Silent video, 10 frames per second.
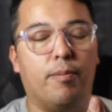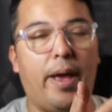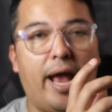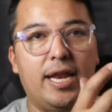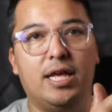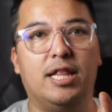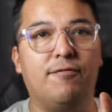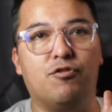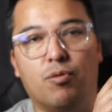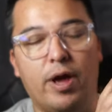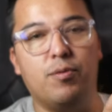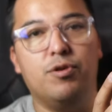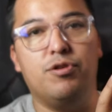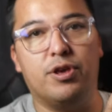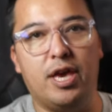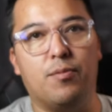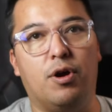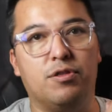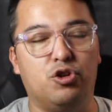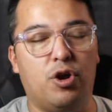panning left or right with your camera
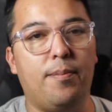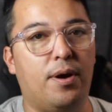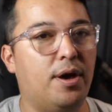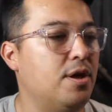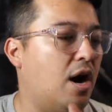on the tripod,